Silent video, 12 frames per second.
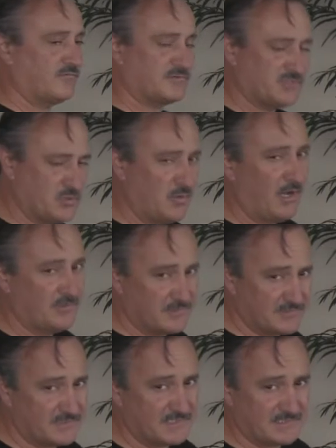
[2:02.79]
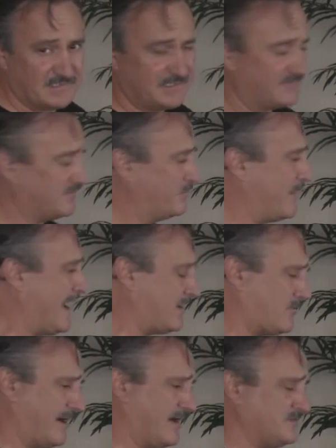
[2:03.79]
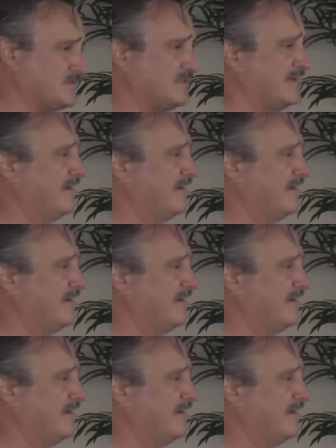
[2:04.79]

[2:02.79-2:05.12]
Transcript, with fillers: over 260 different backgrounds